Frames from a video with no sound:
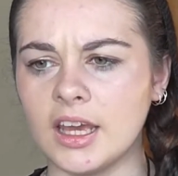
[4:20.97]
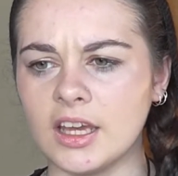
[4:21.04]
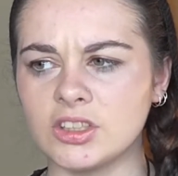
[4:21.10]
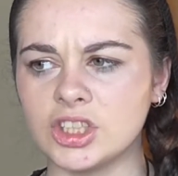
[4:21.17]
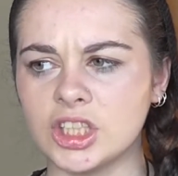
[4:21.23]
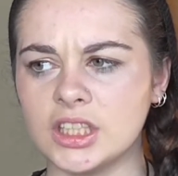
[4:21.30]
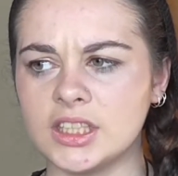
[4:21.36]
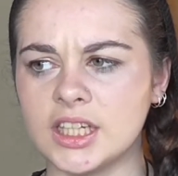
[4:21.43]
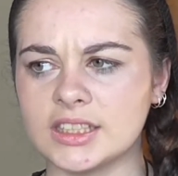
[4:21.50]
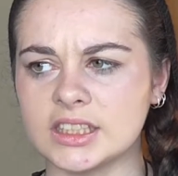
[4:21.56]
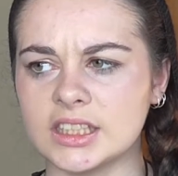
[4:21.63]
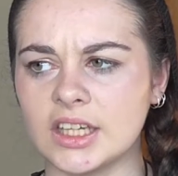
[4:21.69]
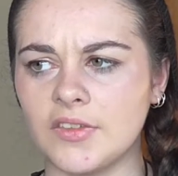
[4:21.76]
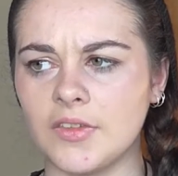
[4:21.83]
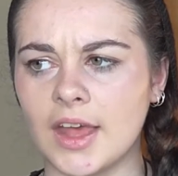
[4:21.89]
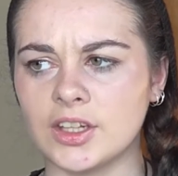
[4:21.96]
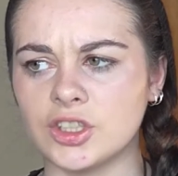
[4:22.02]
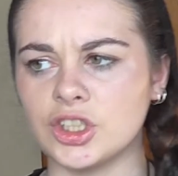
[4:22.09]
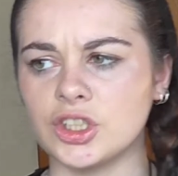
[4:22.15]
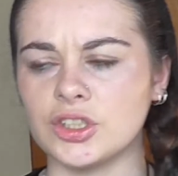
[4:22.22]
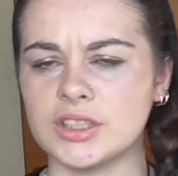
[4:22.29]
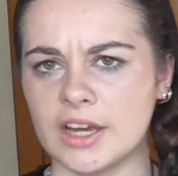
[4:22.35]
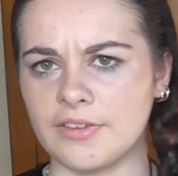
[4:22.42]
If she doesn't give that
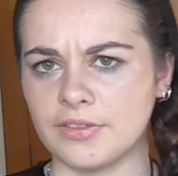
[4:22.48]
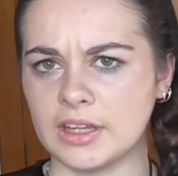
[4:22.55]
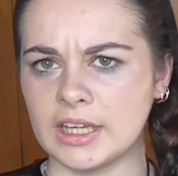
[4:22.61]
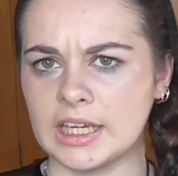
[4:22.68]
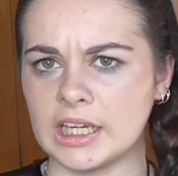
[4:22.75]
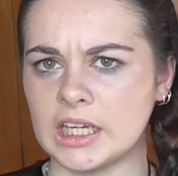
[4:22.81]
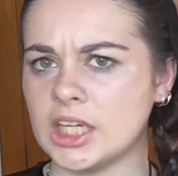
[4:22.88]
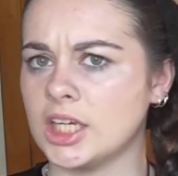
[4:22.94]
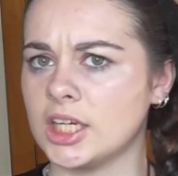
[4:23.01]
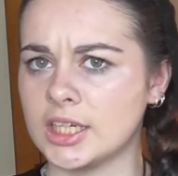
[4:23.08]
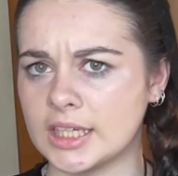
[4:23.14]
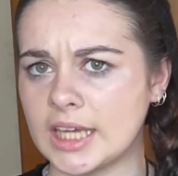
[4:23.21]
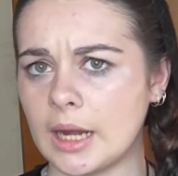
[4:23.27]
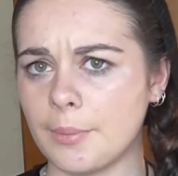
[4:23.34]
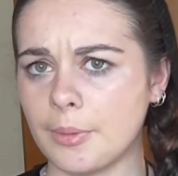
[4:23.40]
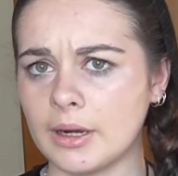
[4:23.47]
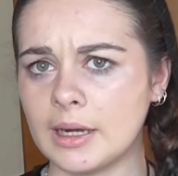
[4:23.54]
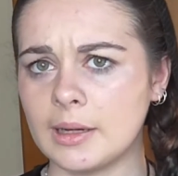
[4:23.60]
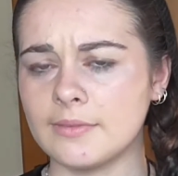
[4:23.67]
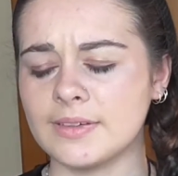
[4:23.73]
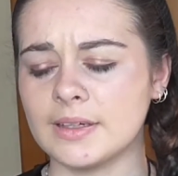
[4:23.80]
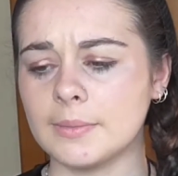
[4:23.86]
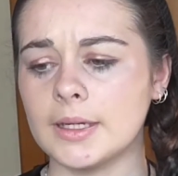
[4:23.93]
to you, definitely get a
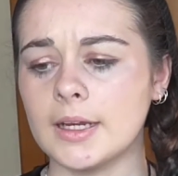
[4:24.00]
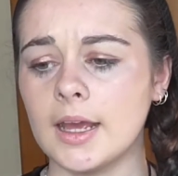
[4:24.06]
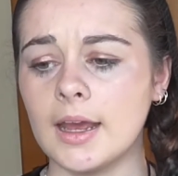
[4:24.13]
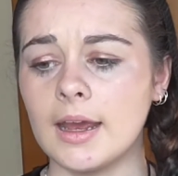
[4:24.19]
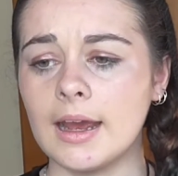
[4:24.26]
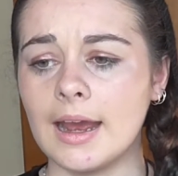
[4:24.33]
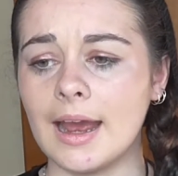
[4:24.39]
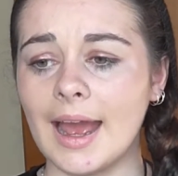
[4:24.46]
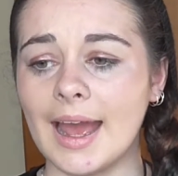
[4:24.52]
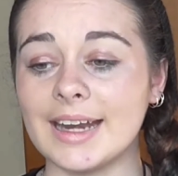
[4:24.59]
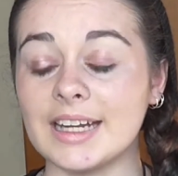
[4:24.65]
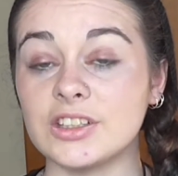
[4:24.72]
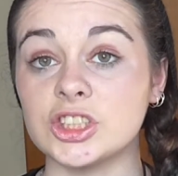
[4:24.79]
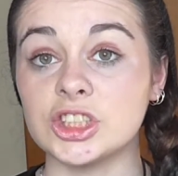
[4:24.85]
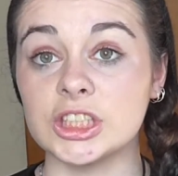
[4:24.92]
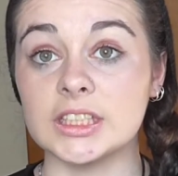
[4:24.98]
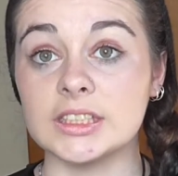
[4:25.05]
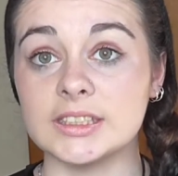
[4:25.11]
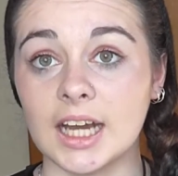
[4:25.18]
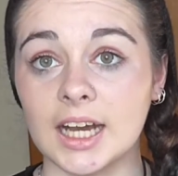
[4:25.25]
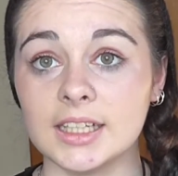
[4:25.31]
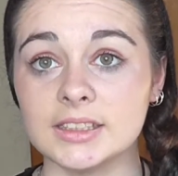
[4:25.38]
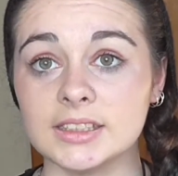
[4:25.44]
prenatal vitamin, and if she
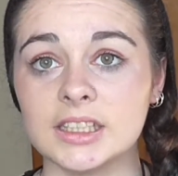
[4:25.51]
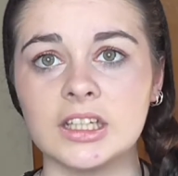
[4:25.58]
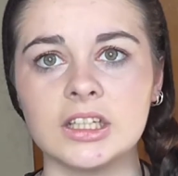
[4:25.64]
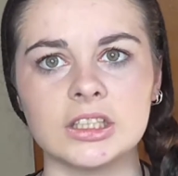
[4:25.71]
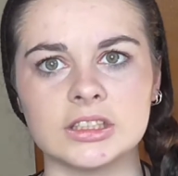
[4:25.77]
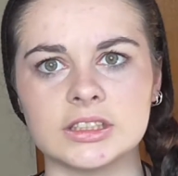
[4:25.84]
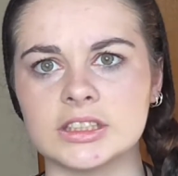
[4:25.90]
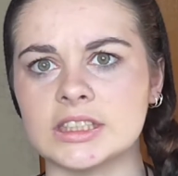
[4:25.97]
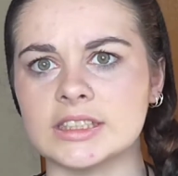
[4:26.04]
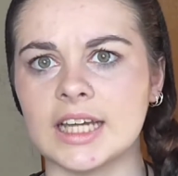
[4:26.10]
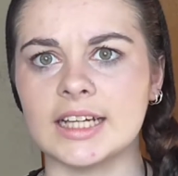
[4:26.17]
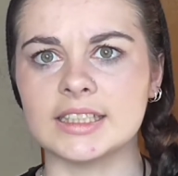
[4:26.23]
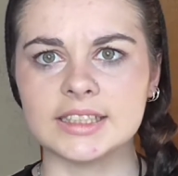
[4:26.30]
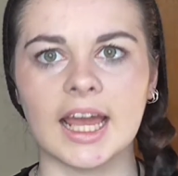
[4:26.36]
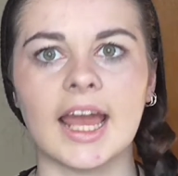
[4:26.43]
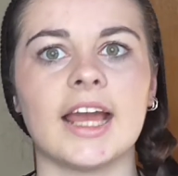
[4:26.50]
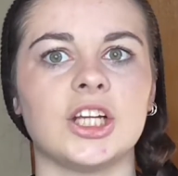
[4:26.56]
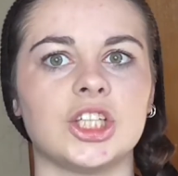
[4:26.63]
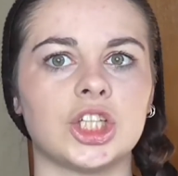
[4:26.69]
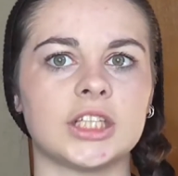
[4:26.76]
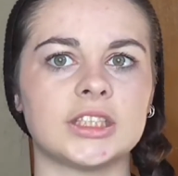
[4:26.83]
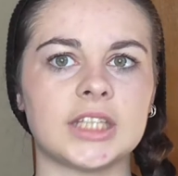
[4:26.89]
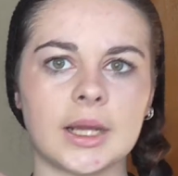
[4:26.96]
does, just ask, hey,
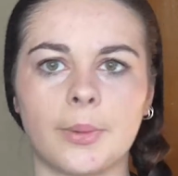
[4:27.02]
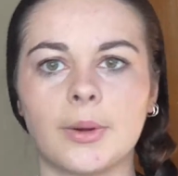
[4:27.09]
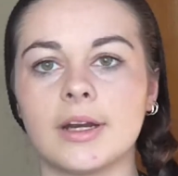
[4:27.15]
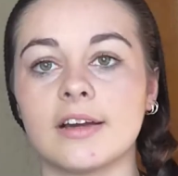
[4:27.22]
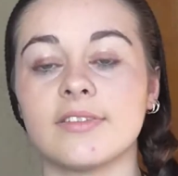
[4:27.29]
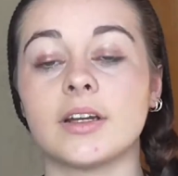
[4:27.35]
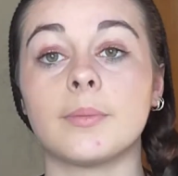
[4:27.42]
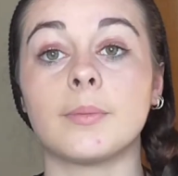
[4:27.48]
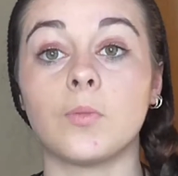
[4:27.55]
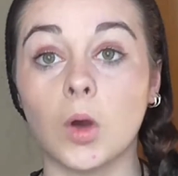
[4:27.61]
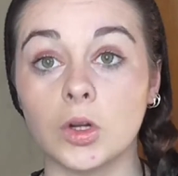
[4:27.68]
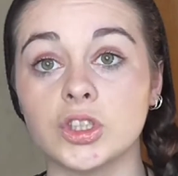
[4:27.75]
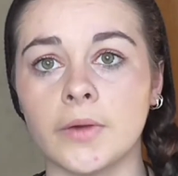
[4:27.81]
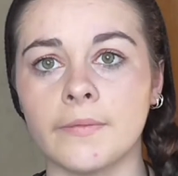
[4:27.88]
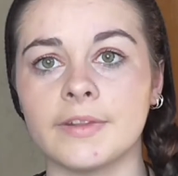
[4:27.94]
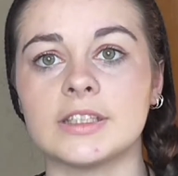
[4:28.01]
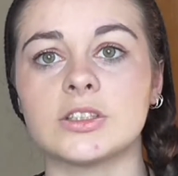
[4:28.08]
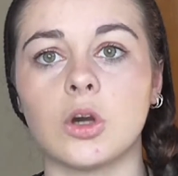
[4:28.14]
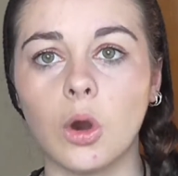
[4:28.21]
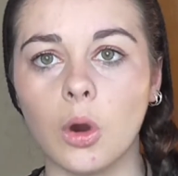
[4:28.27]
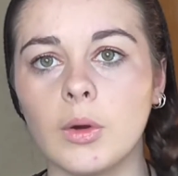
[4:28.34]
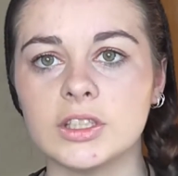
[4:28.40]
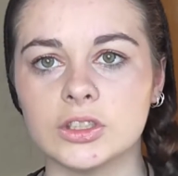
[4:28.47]
should I take a prenatal vitamin on top of this?
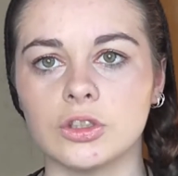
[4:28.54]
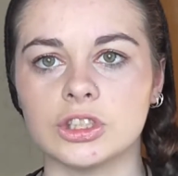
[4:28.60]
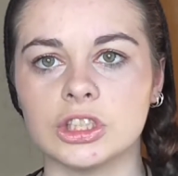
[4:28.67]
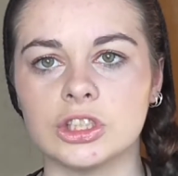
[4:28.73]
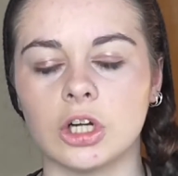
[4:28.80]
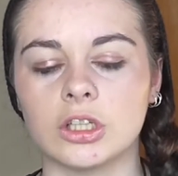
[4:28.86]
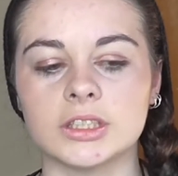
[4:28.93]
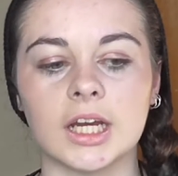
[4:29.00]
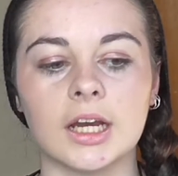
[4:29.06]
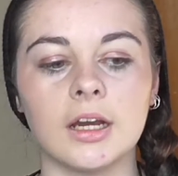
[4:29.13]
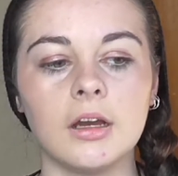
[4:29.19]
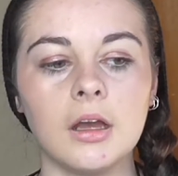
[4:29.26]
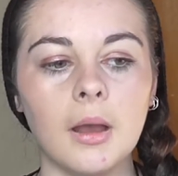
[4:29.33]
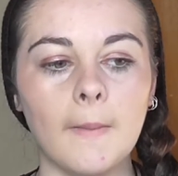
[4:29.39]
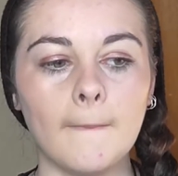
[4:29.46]
Always talk to your doctor.